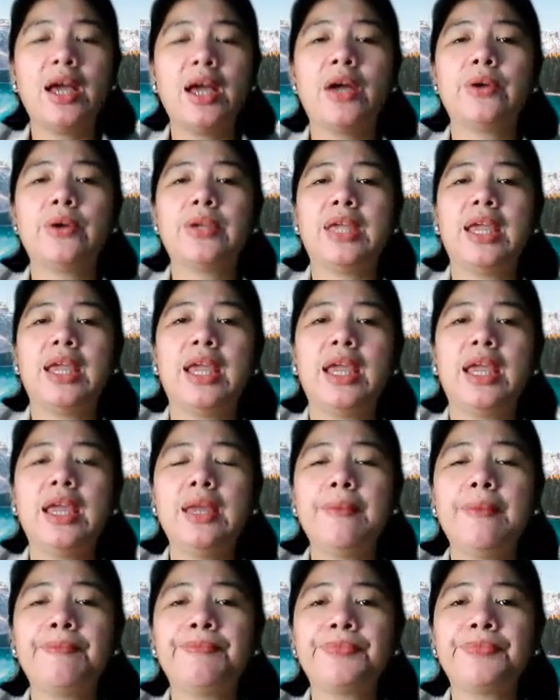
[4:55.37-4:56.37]
Okay,
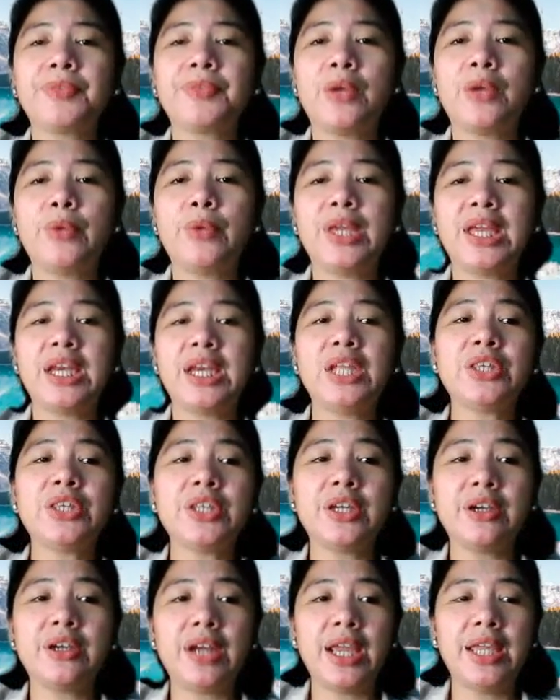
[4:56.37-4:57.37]
we can
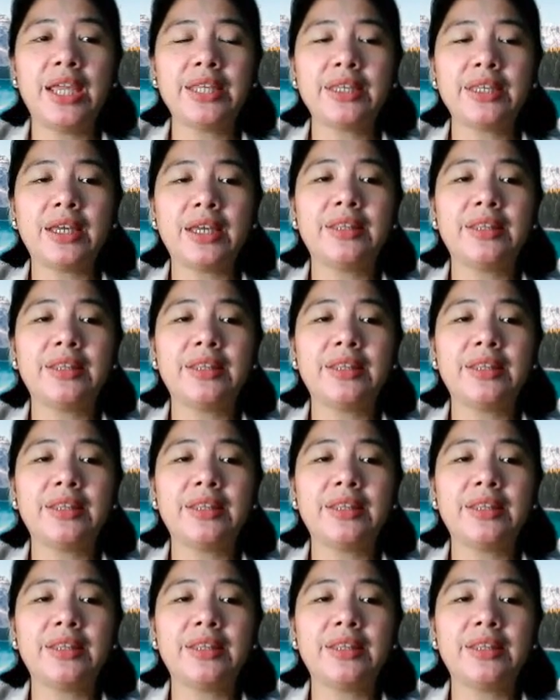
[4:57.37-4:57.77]
integrate